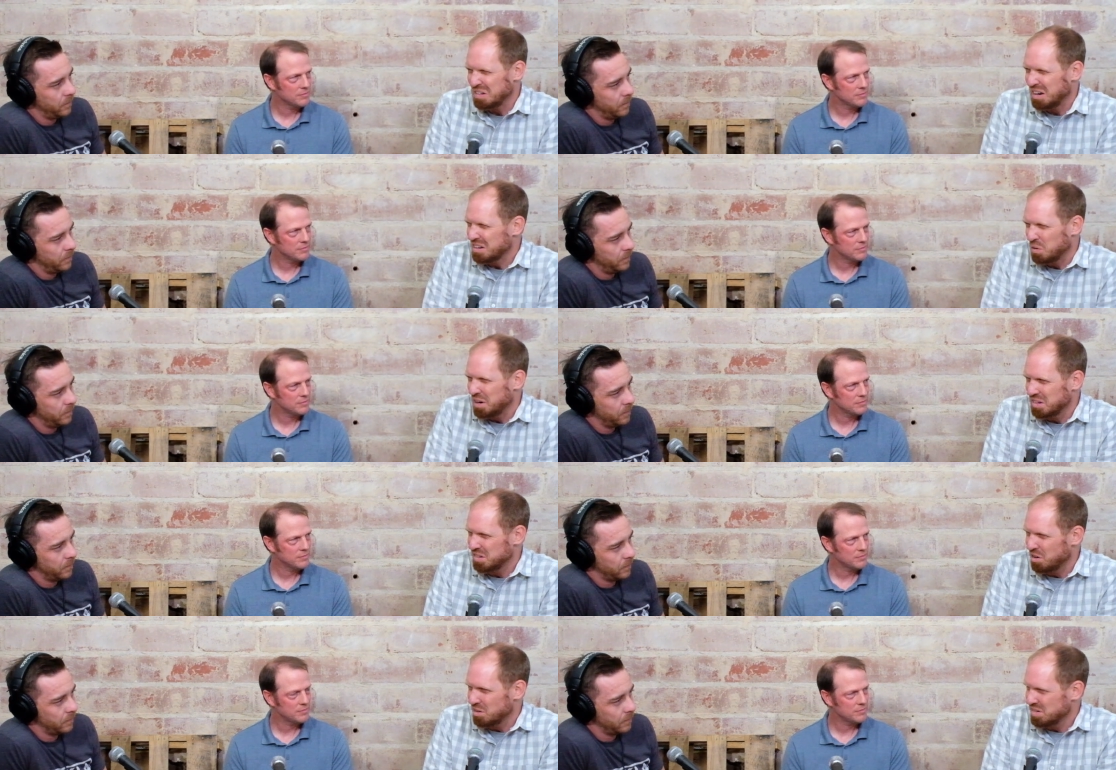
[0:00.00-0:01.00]
Speaker 1: not quite as
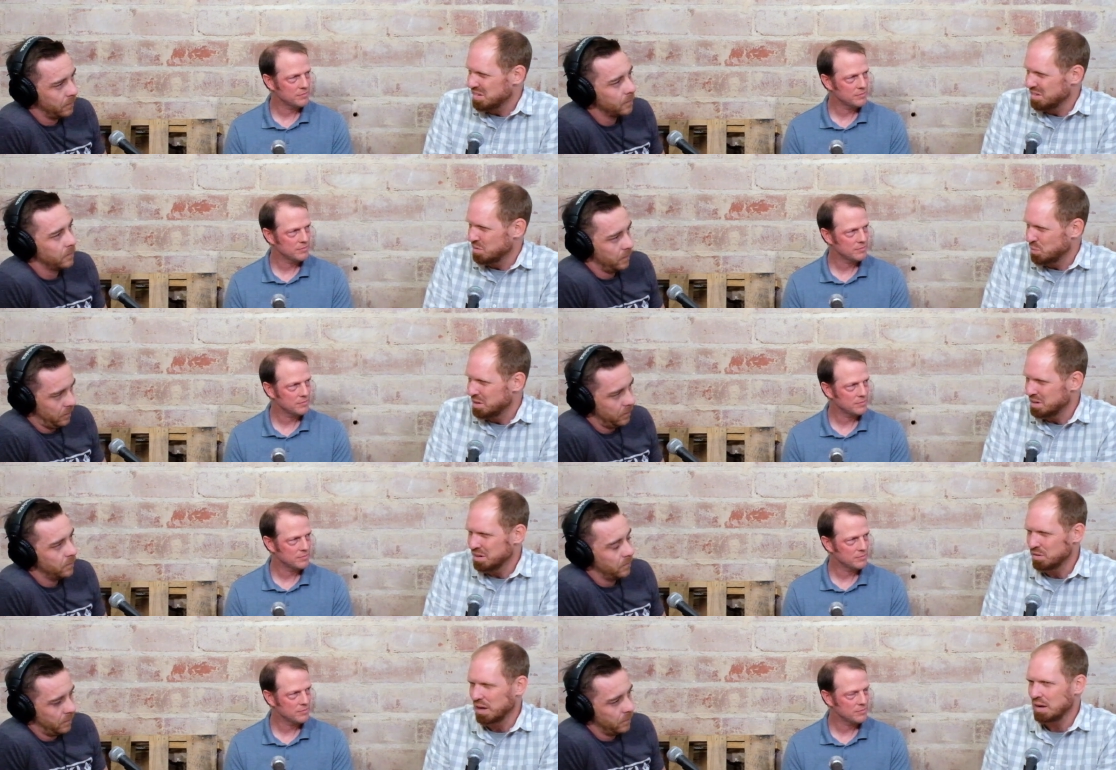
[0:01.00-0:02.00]
harsh and windy. You
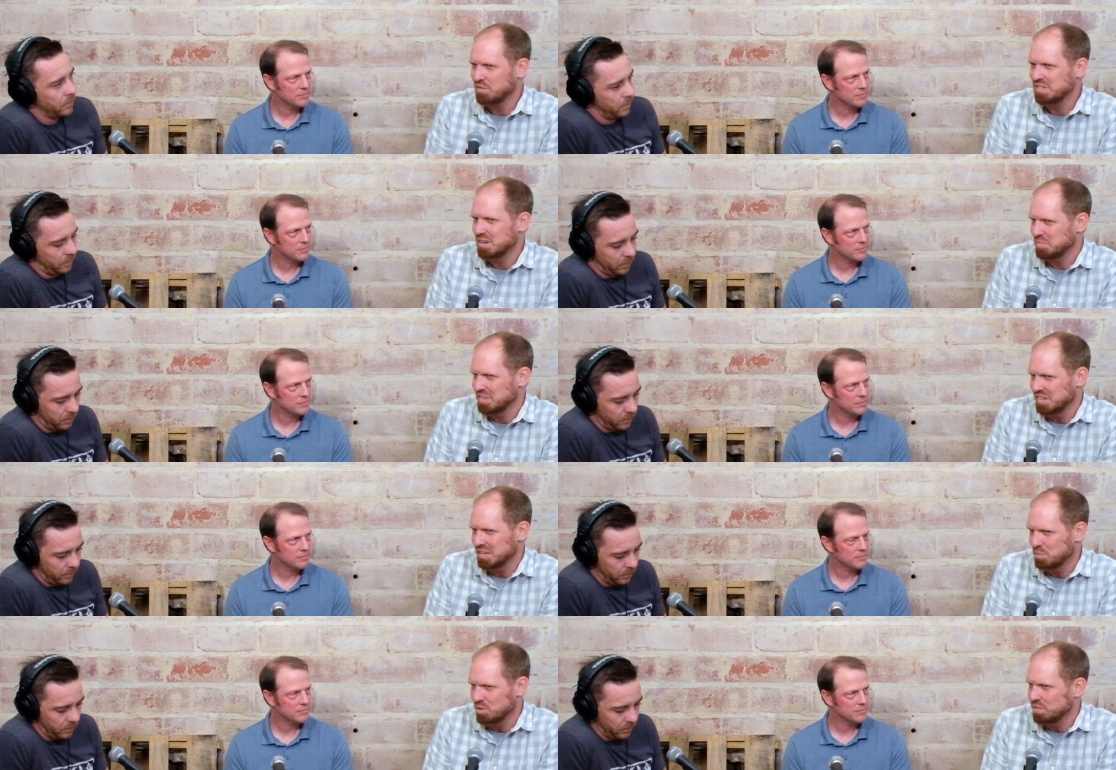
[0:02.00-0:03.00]
know, the average temps in the
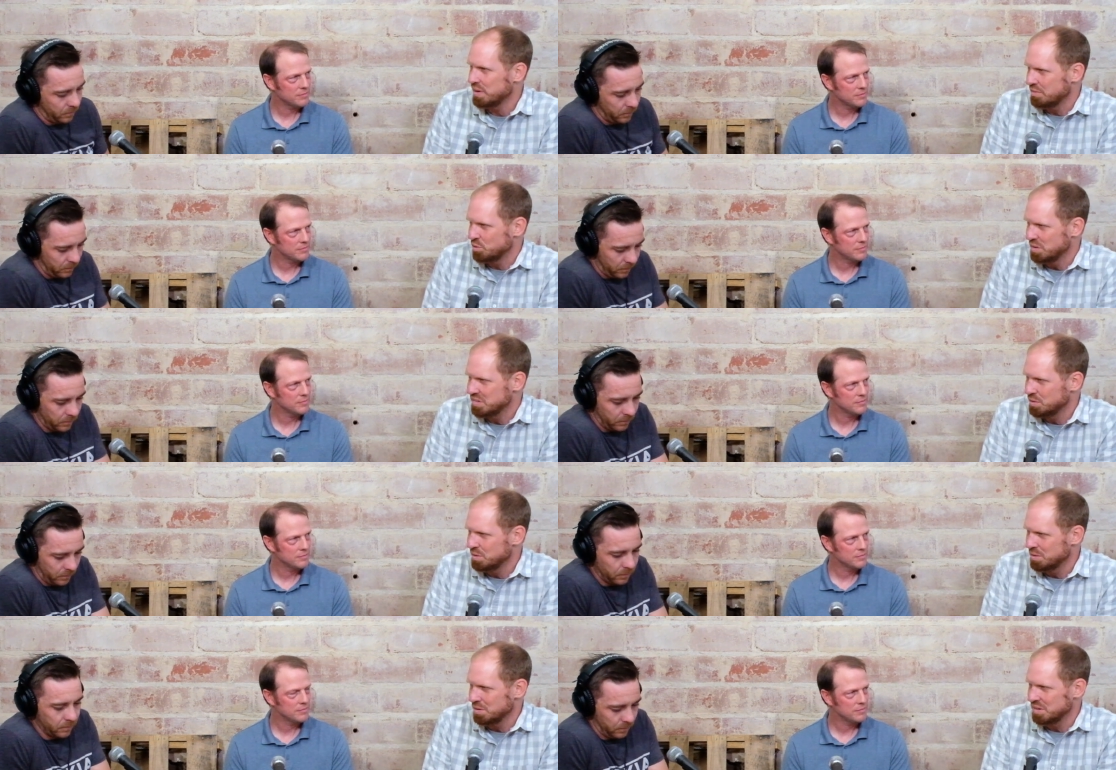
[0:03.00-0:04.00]
summer are five degrees
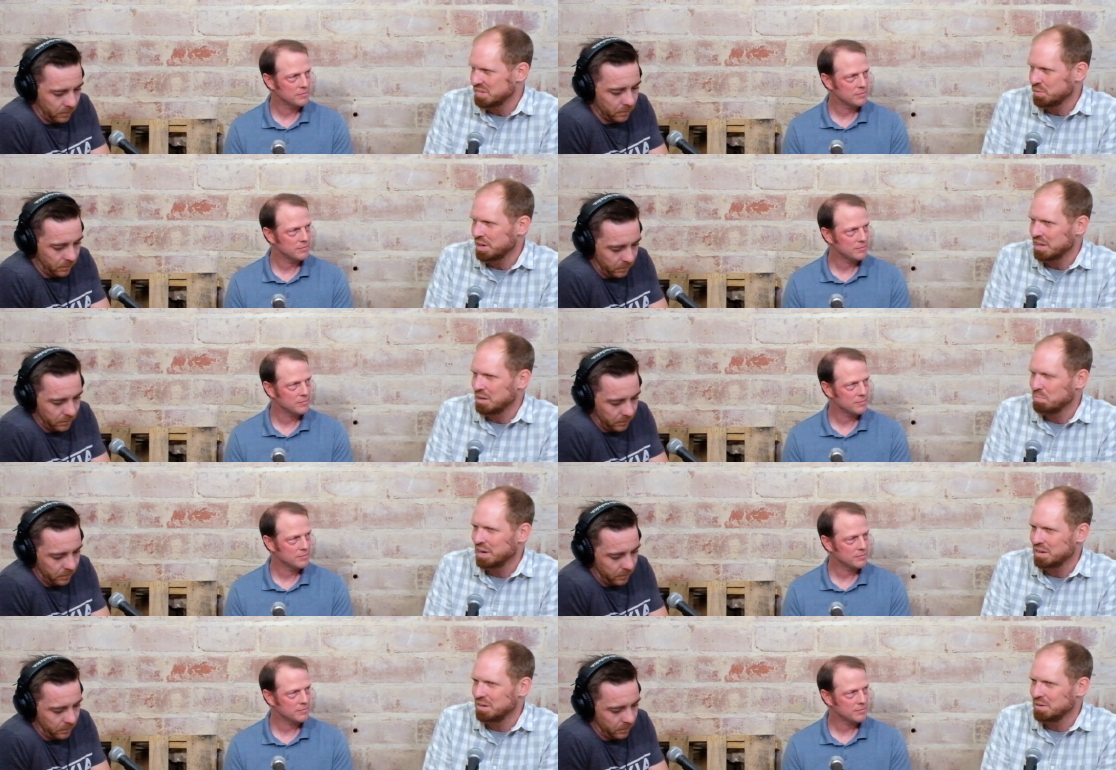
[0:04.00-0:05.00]
cooler, and so when I came
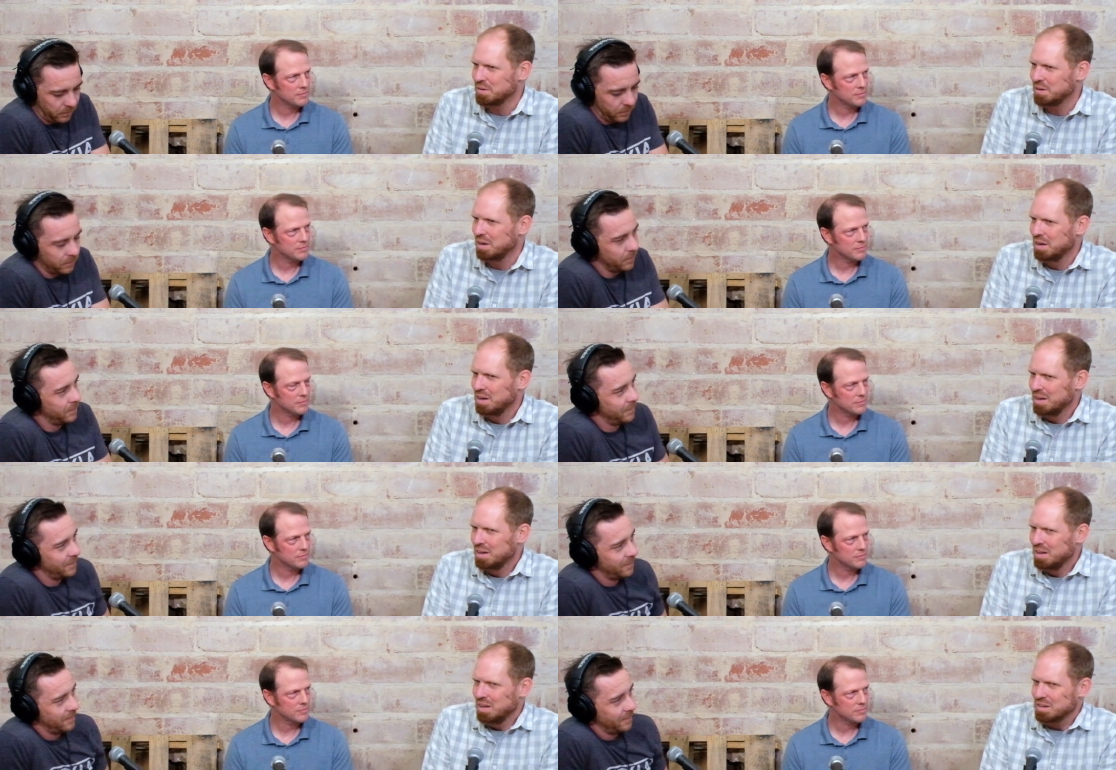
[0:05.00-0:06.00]
back here,
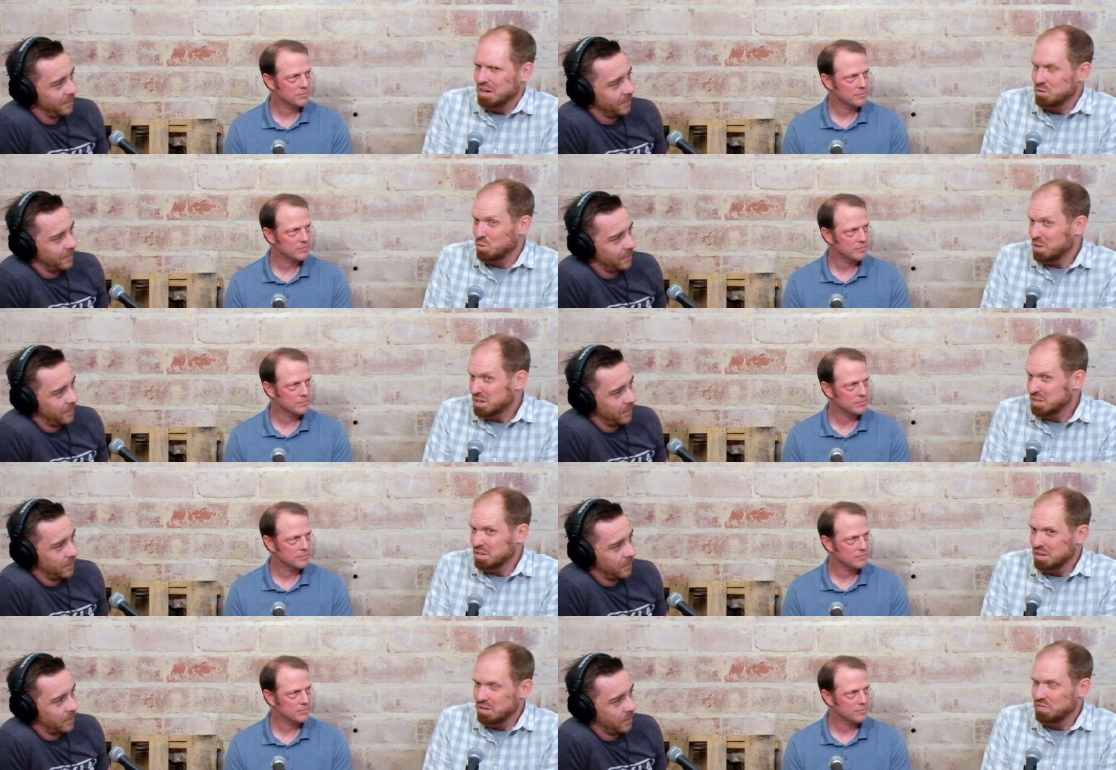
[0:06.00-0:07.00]
kind of
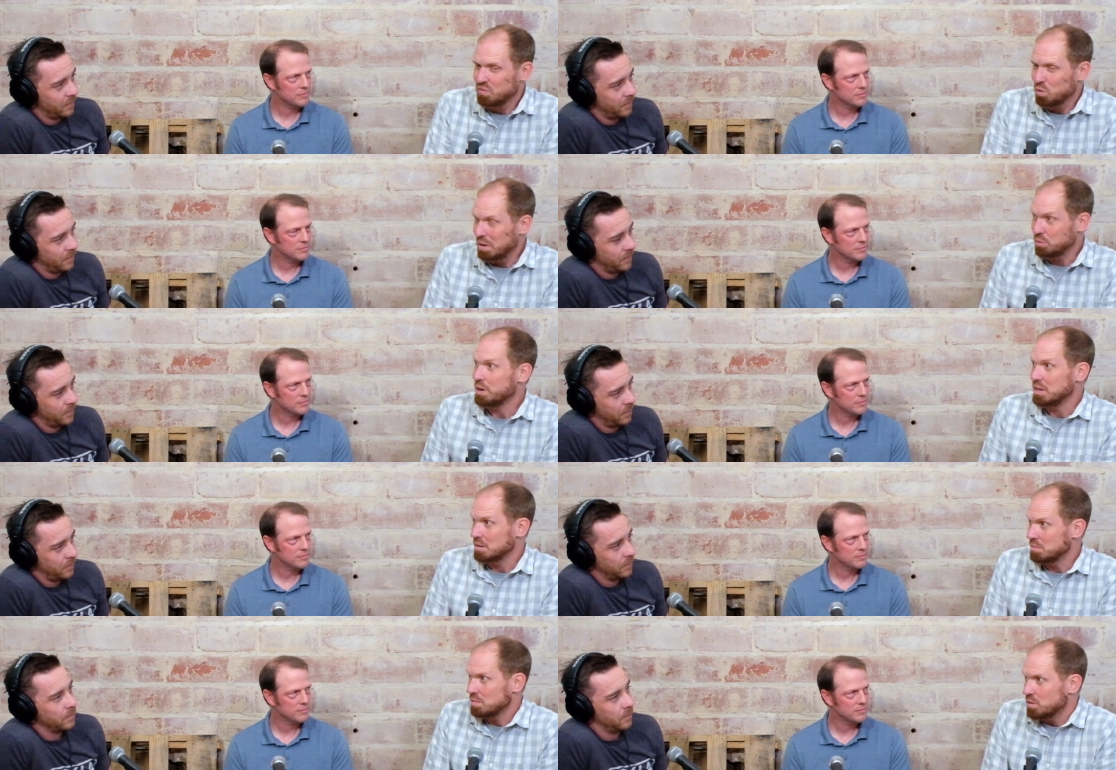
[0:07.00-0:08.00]
reluctantly for my
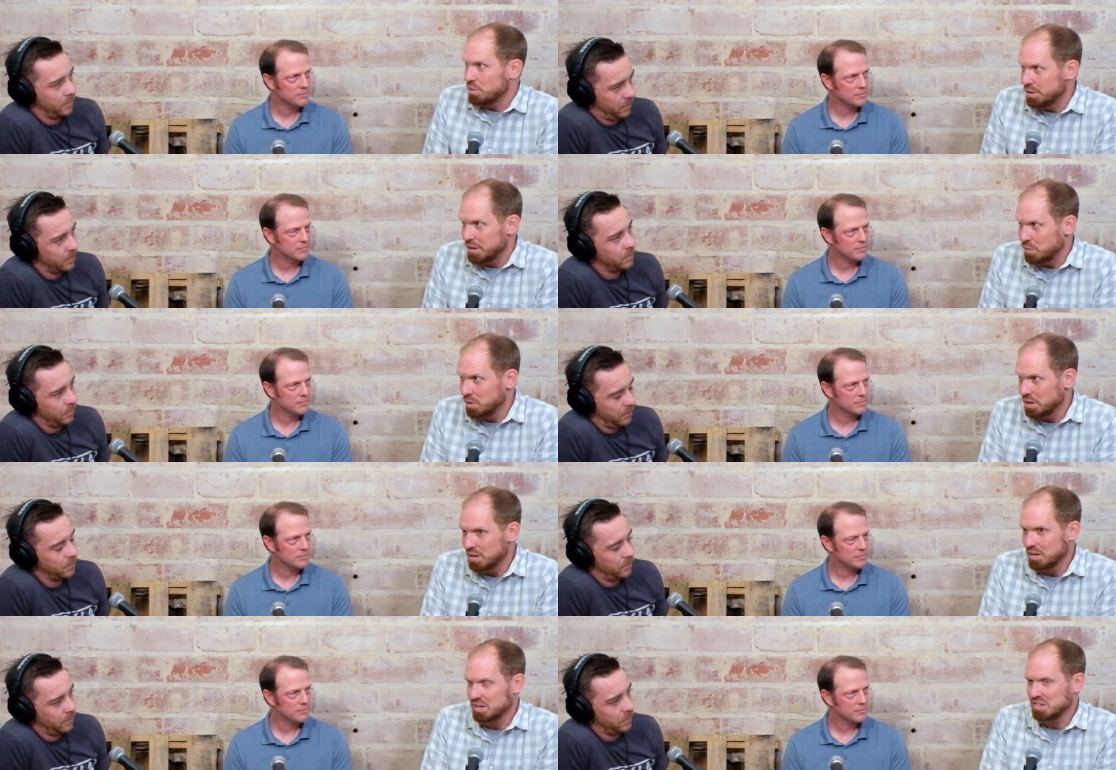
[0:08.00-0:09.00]
running career anyway,
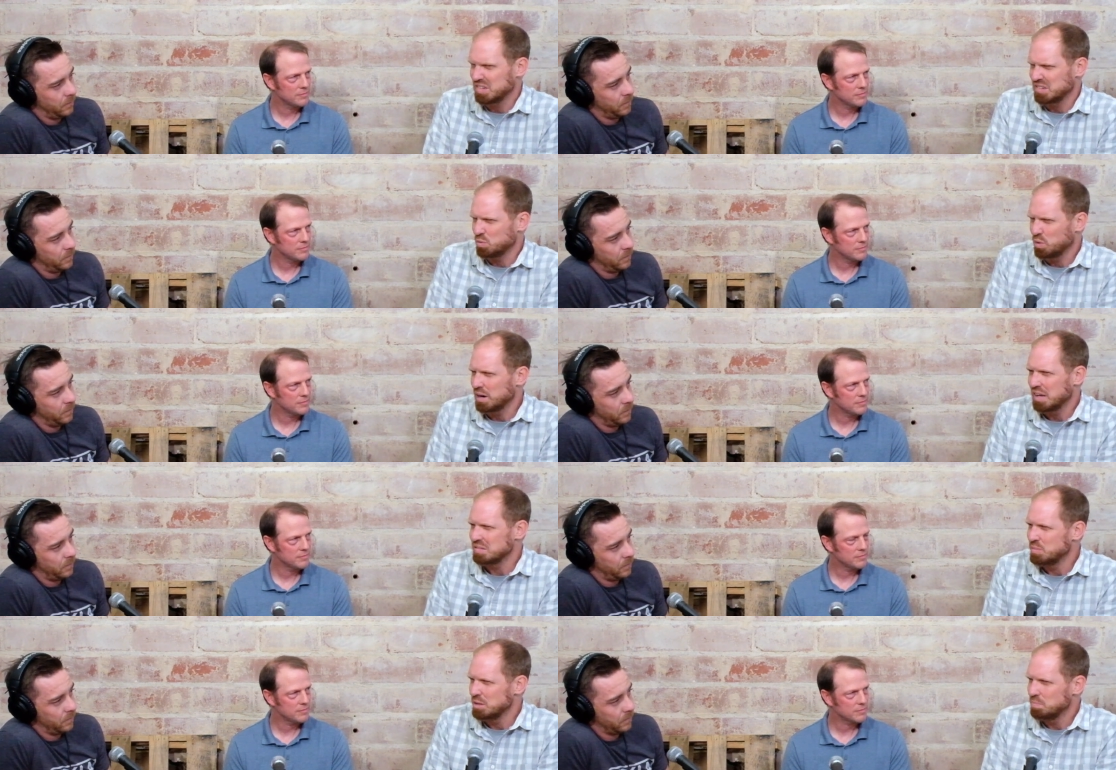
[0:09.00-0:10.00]
mm-hmm. just because there weren't as
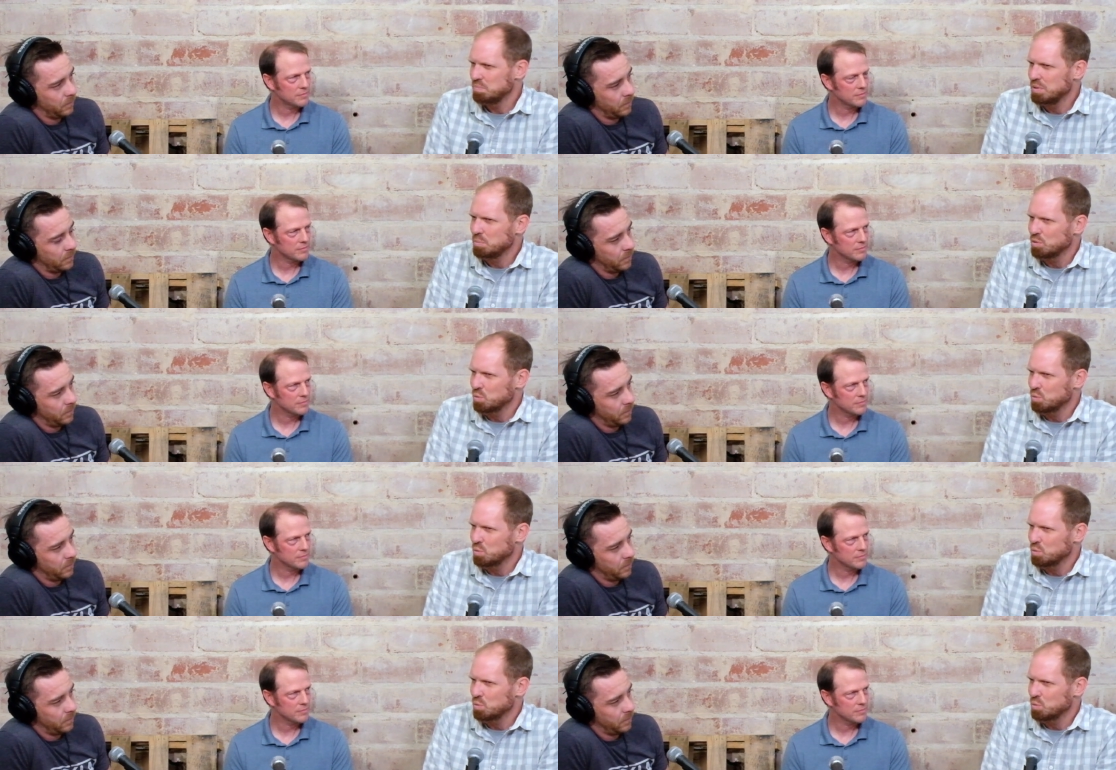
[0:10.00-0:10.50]
many people